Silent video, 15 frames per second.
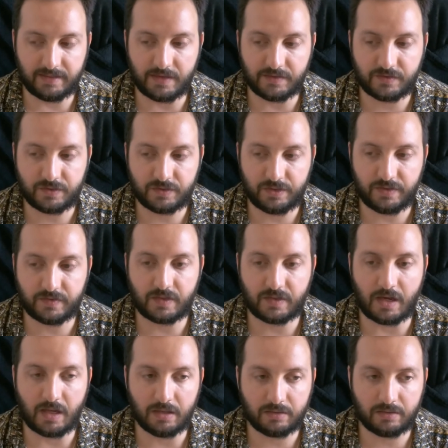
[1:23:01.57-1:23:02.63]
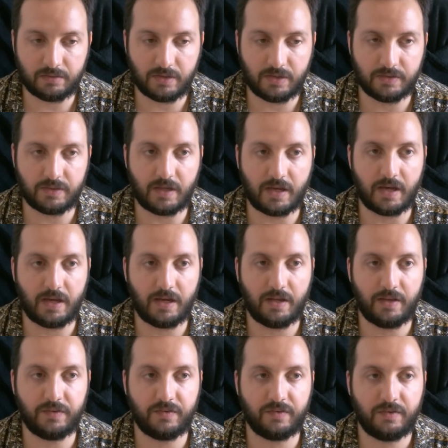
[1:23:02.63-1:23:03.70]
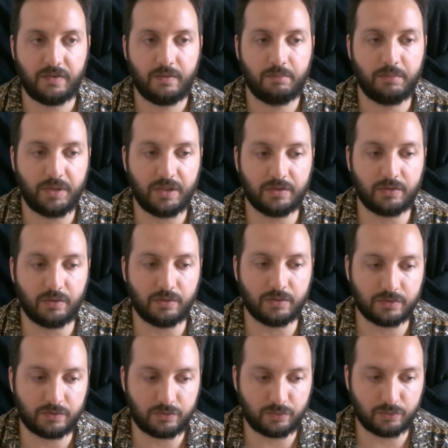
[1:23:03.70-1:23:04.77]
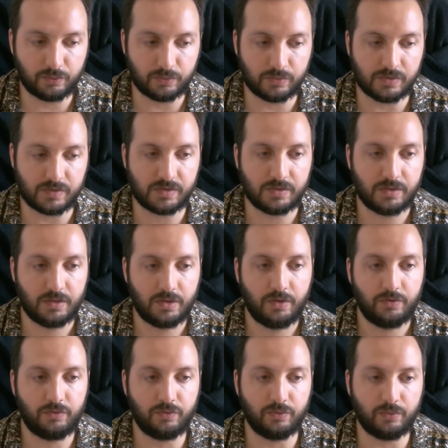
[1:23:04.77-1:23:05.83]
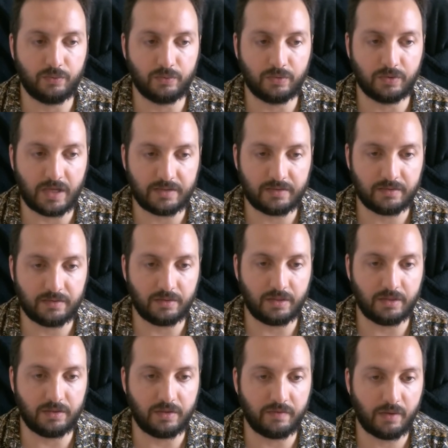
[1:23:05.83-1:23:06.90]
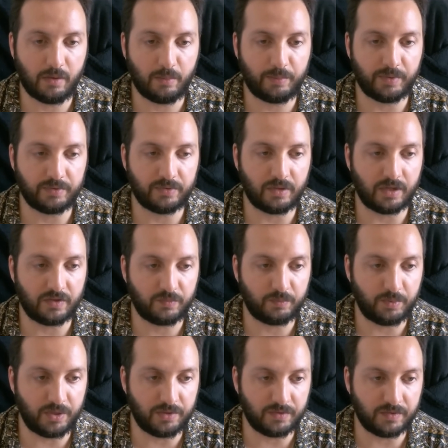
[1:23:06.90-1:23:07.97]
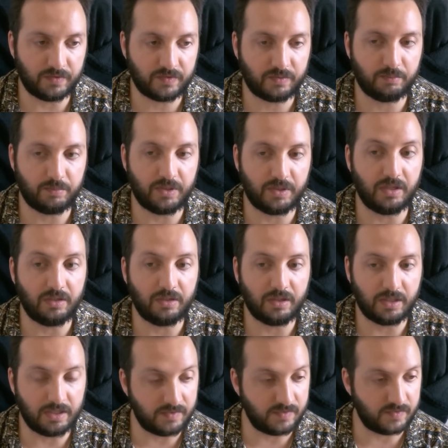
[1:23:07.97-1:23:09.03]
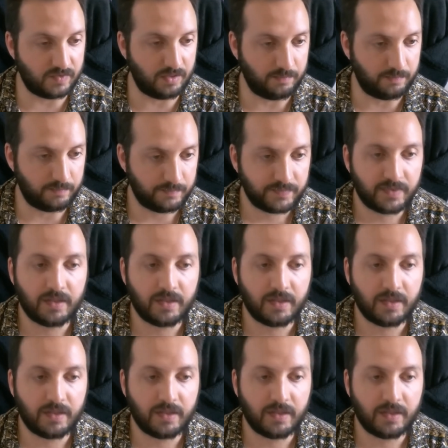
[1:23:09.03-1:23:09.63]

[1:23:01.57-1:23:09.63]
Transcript: the answer is Algorand has built all the tools to let the development experience be easy.